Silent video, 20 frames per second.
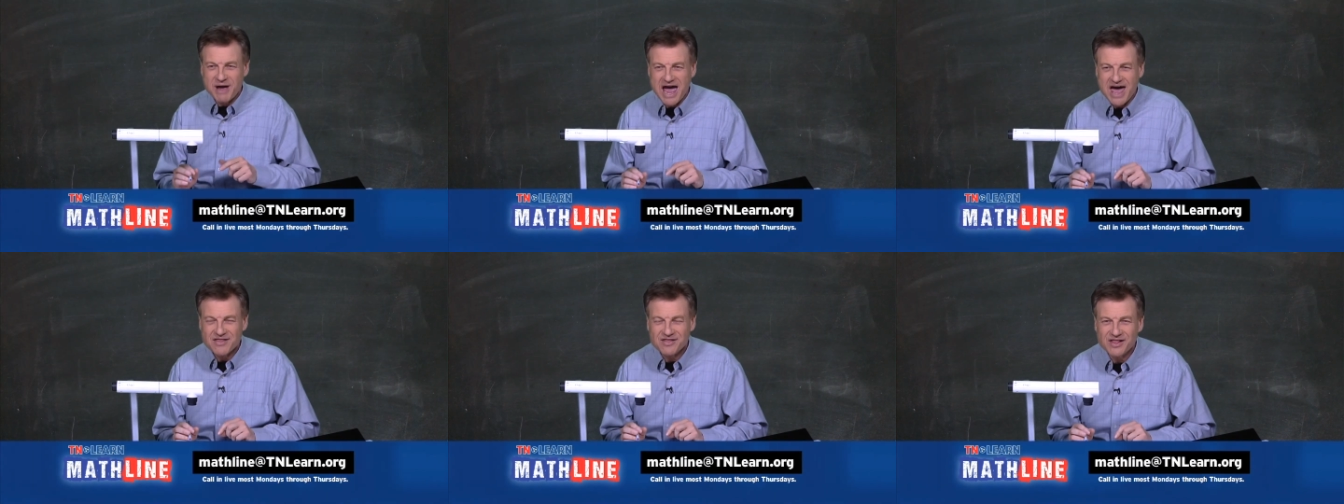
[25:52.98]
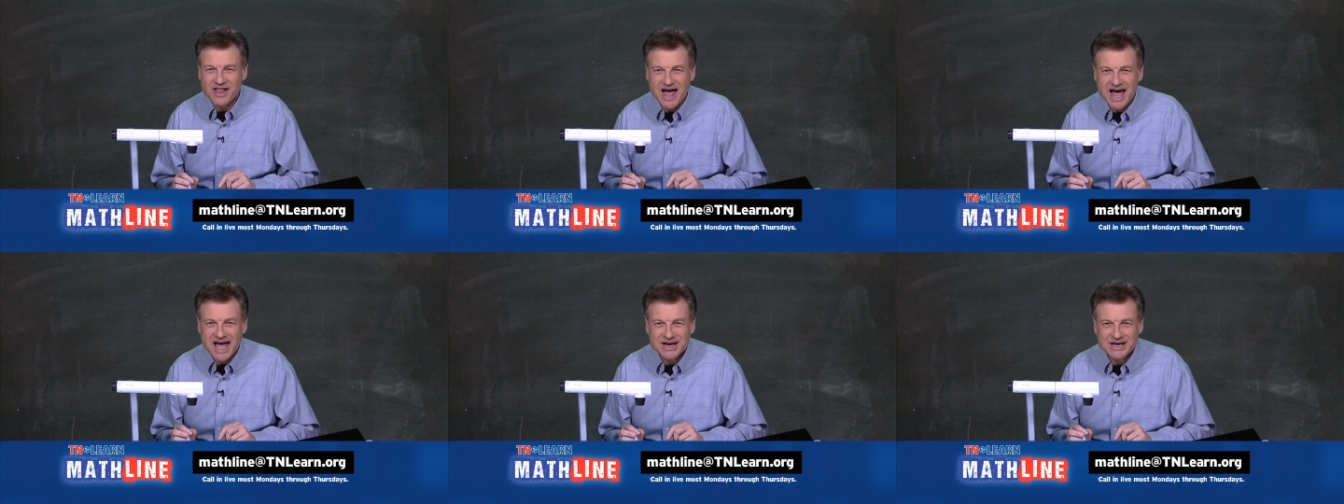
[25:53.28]

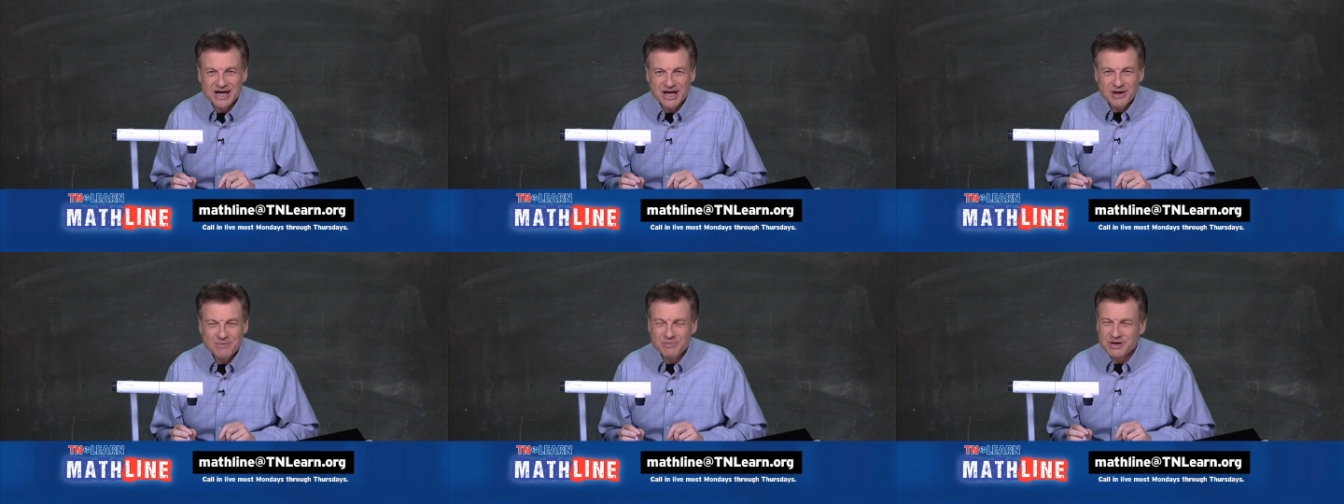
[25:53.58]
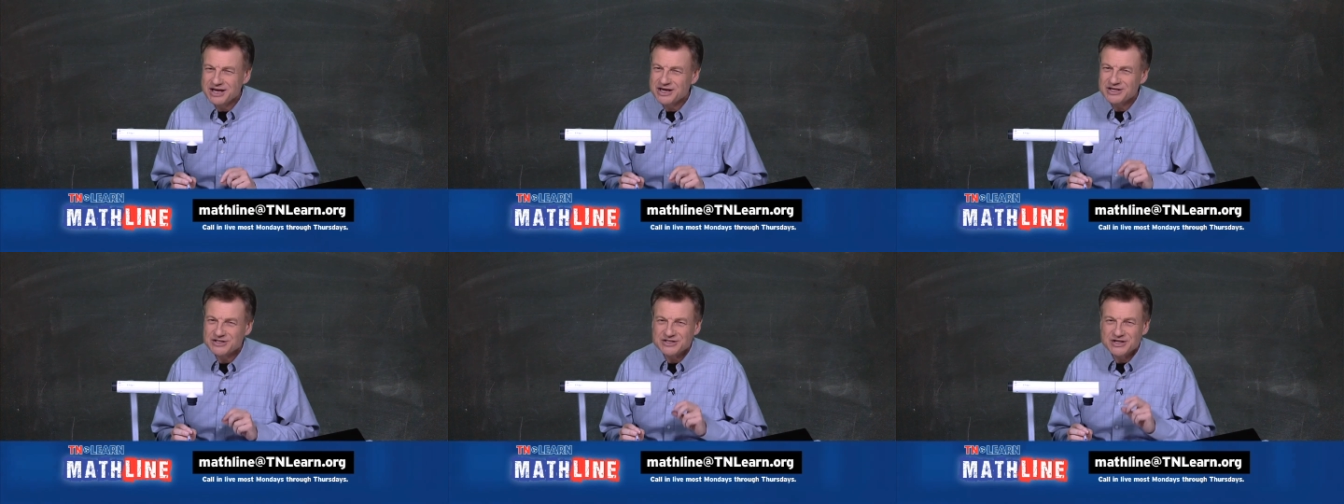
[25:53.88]
Mathline,
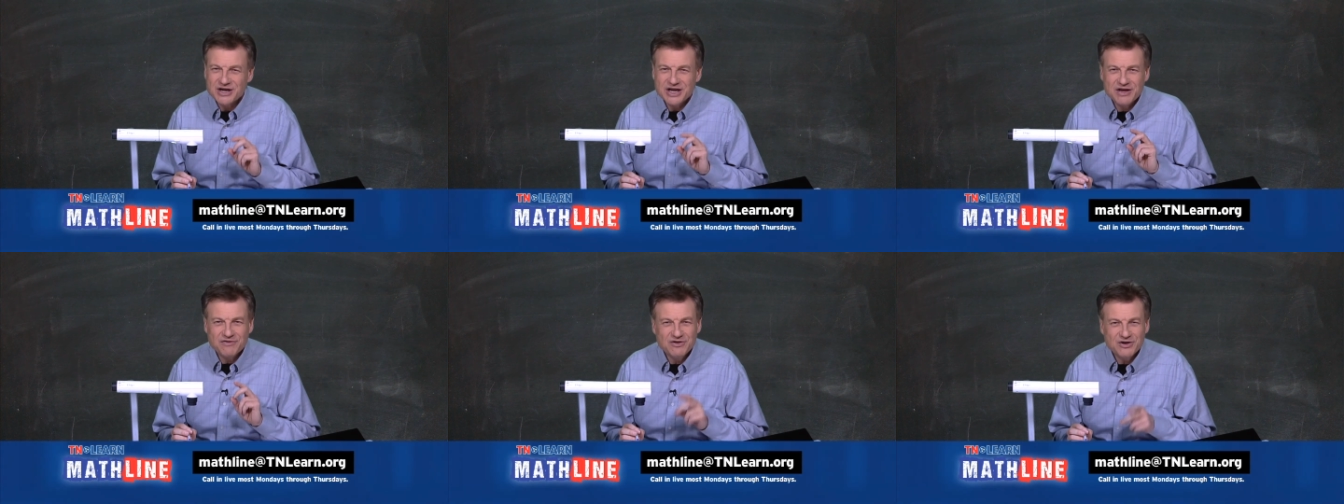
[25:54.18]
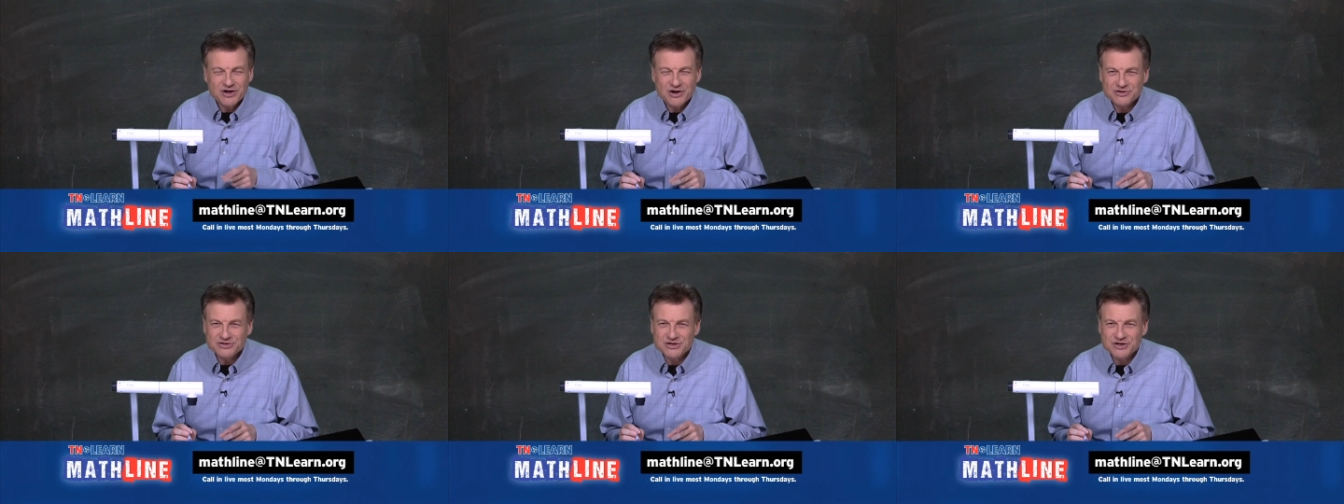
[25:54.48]
because
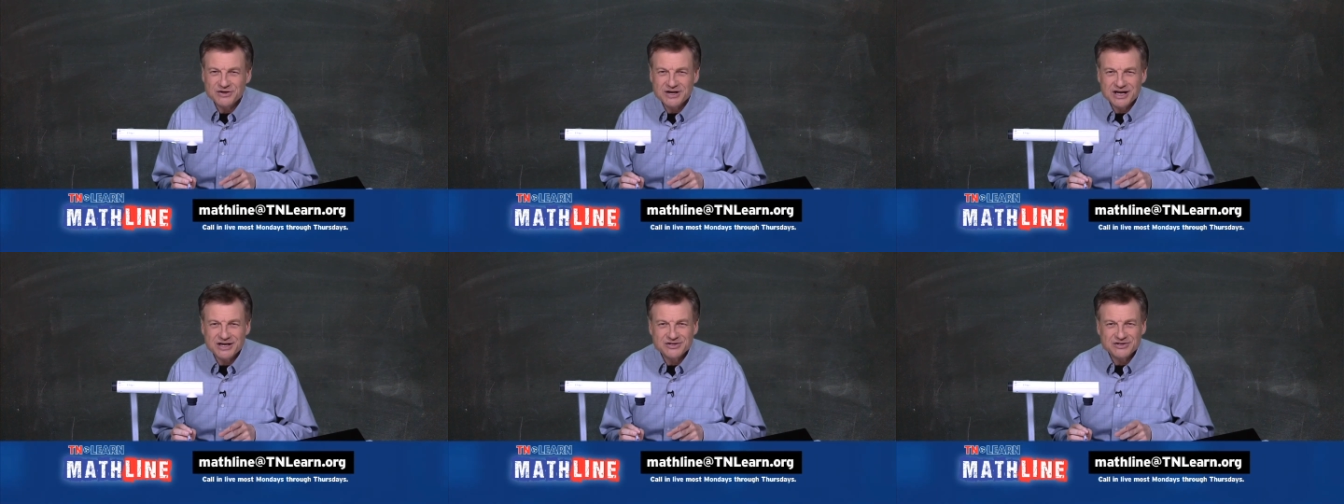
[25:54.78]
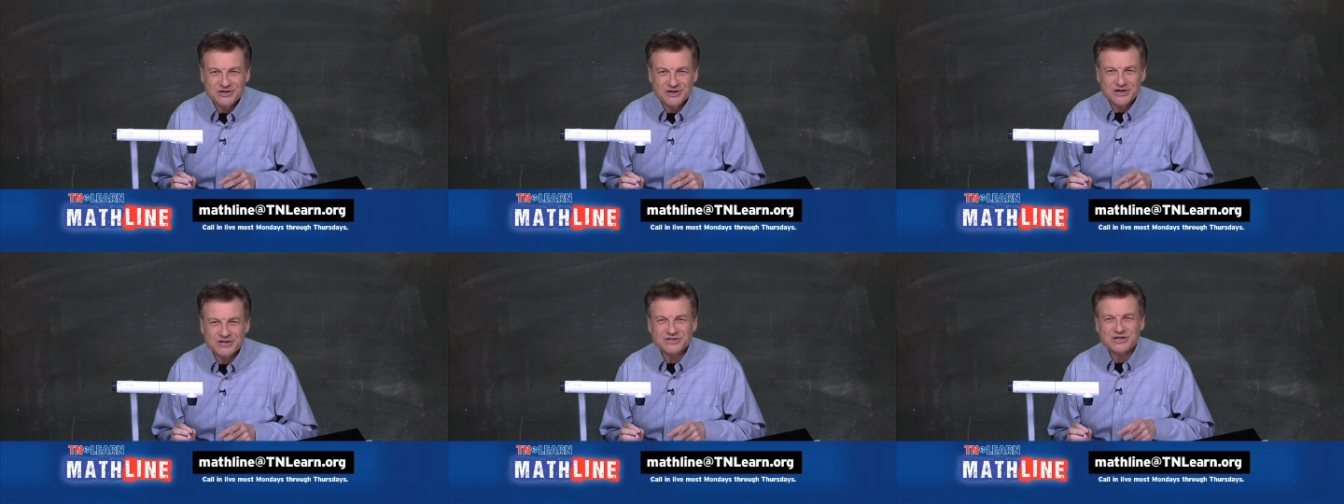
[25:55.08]
if you don't tune in
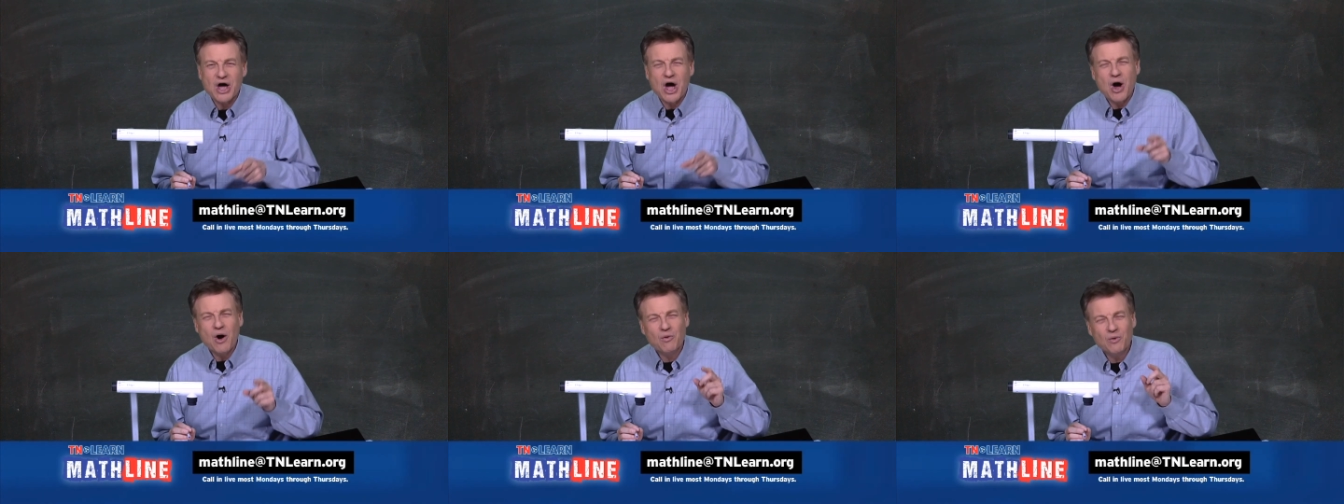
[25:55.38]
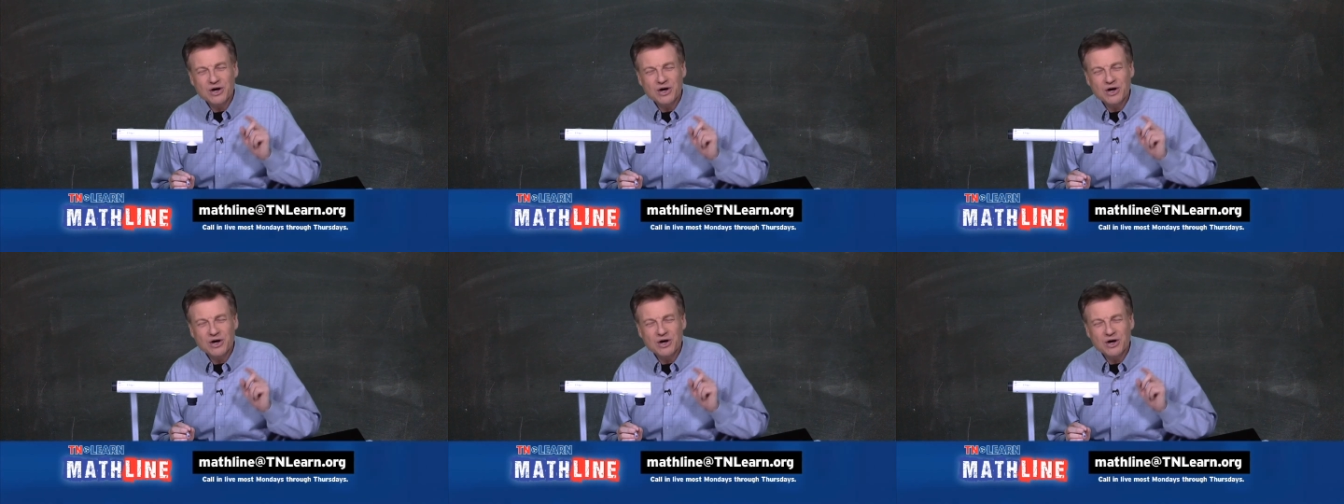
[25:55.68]
to us,